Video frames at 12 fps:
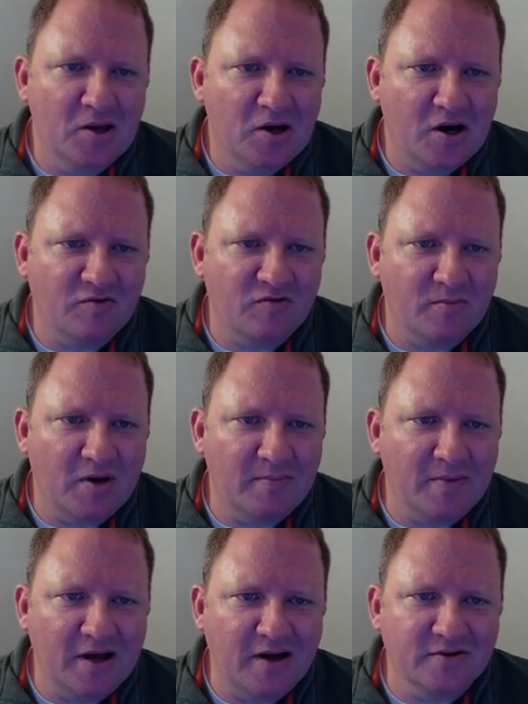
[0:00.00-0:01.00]
hover my
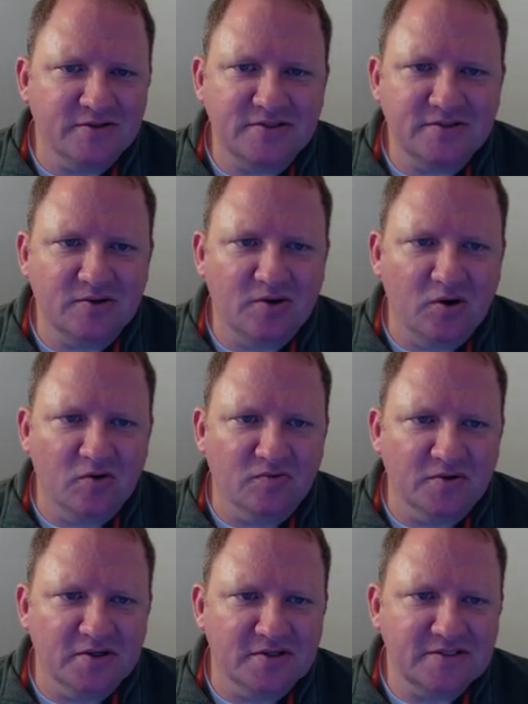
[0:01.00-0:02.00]
mouse
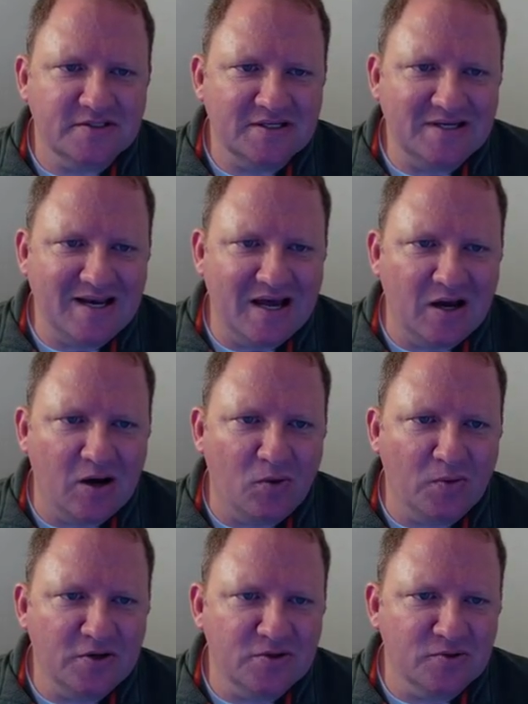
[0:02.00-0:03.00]
over this, now
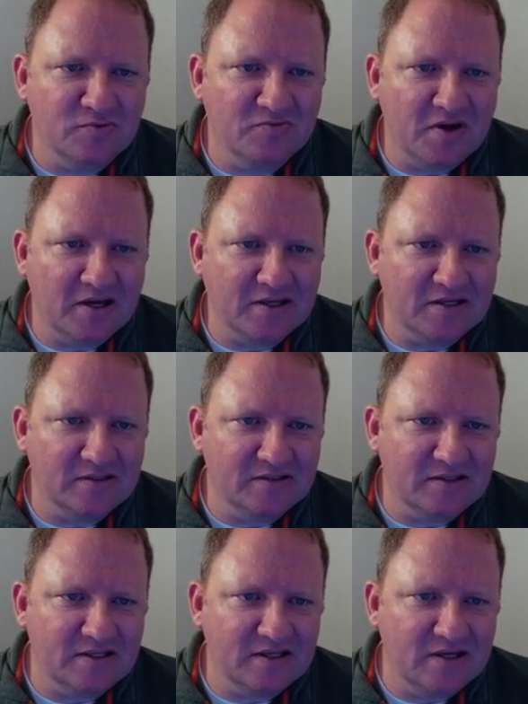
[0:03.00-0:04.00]
we do in fact get
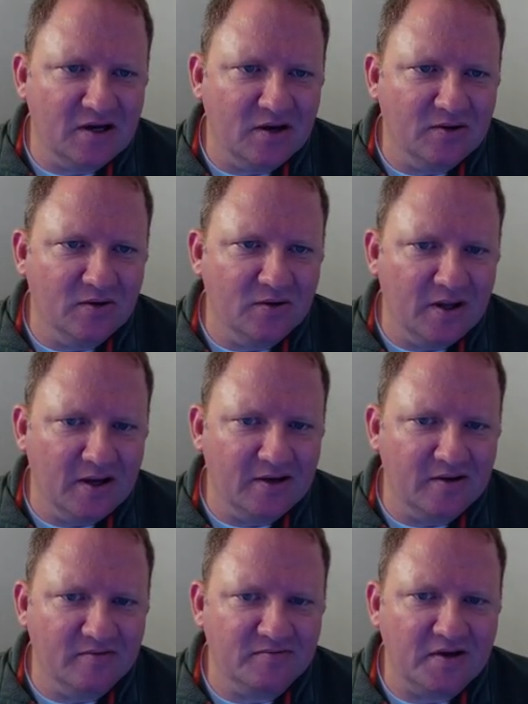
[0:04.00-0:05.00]
the
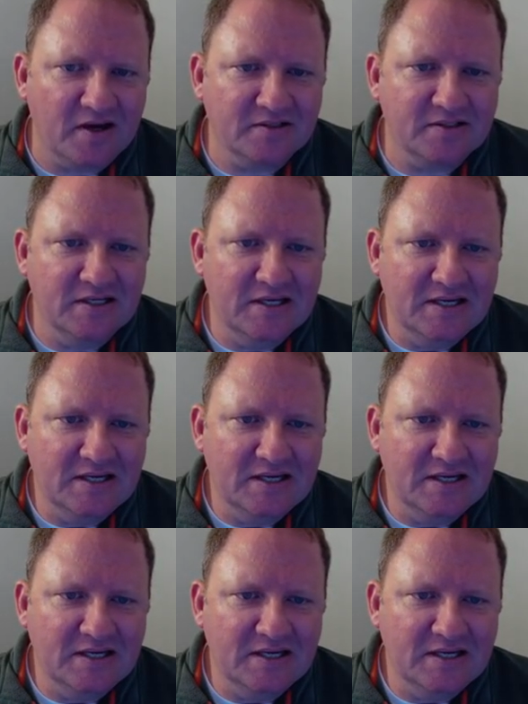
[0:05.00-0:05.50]
underline effect.